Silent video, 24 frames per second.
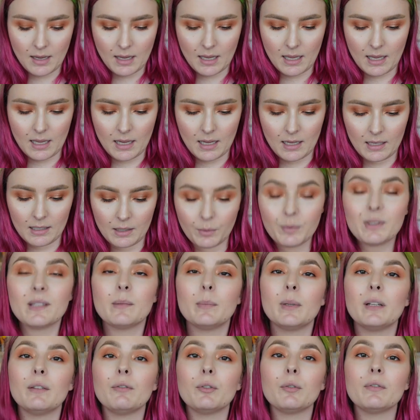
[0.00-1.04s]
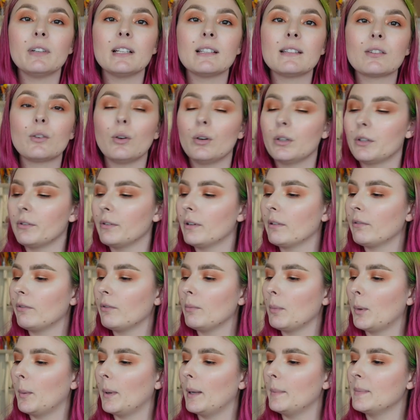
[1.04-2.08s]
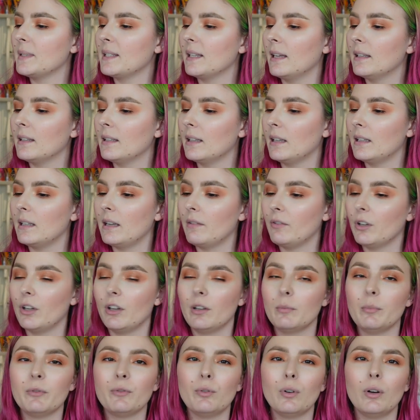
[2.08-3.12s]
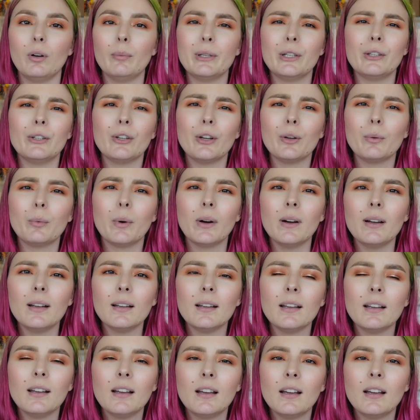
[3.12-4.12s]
And it was a bit of a risk ordering from a website that I'd never heard before, but you know what?